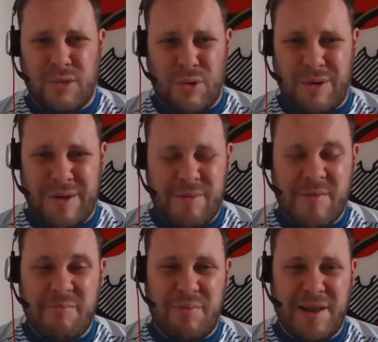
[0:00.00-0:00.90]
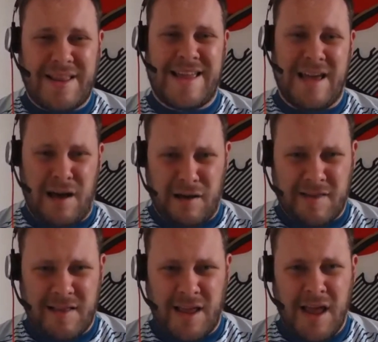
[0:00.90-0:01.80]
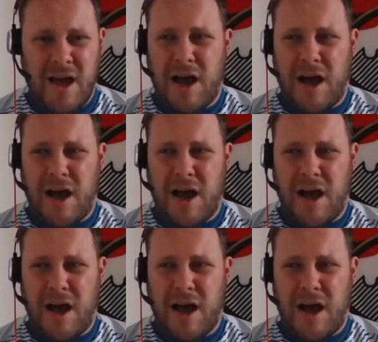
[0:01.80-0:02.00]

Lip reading: I thought it was bloody ghastly.